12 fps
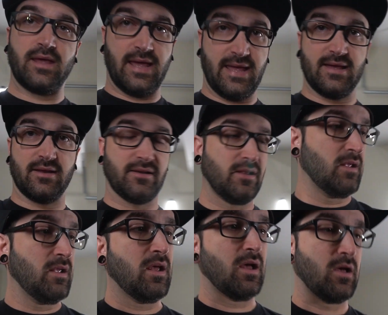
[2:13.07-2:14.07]
the head
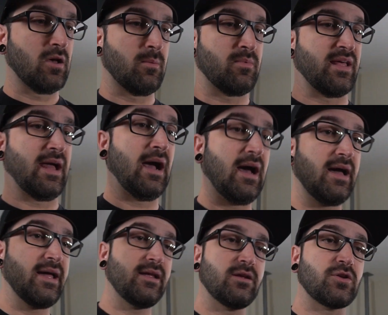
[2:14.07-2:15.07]
that
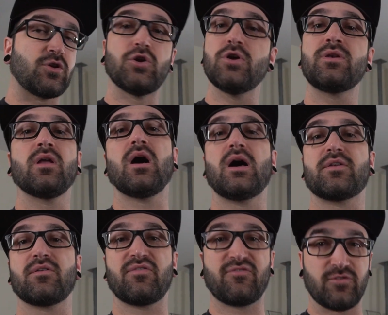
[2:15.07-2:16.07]
I could
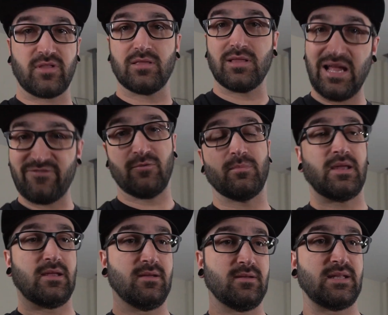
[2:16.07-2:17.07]
not, for the life of
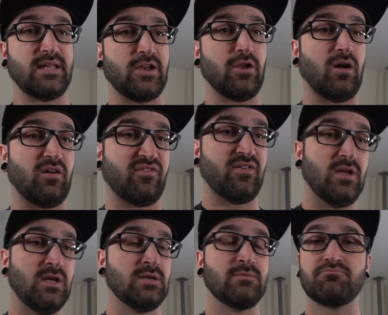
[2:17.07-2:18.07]
me, get it off.
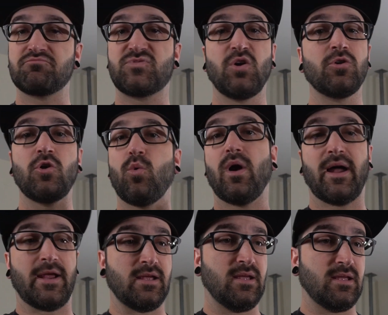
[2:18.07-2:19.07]
Don't know
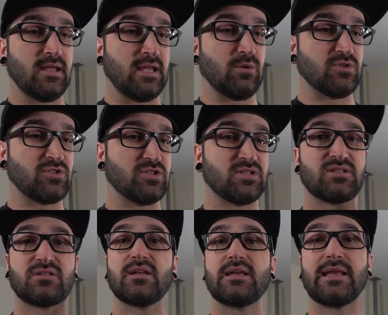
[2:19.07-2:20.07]
why. It was
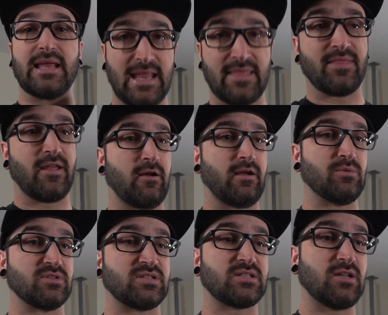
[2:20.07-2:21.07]
just in there. It
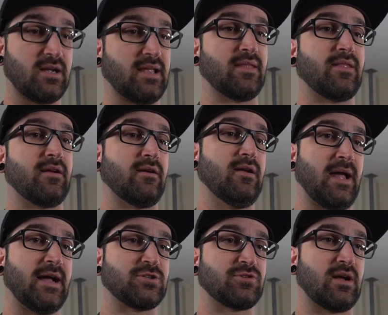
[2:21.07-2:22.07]
was stuck in there.
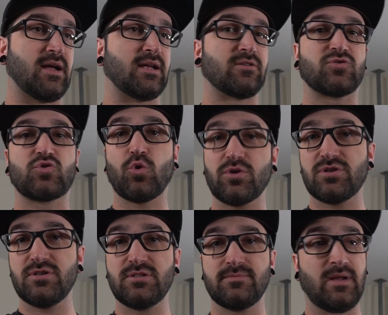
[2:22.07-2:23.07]
I tried
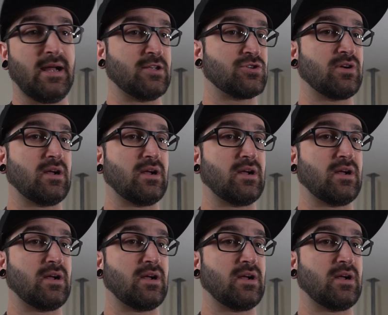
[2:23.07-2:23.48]
torches. I